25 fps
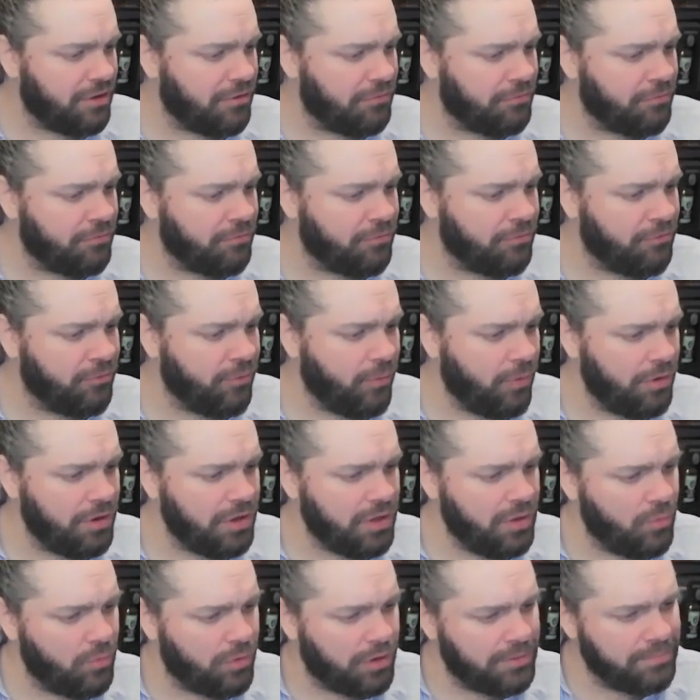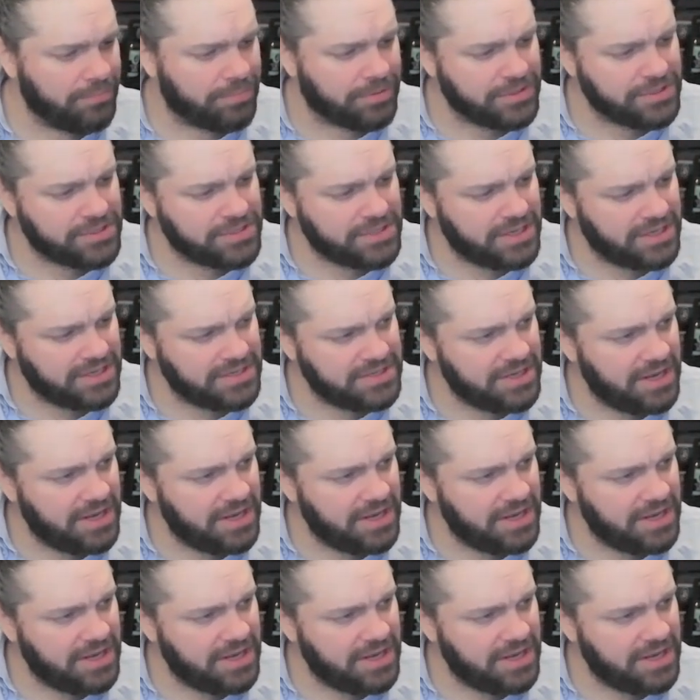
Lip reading: of 41%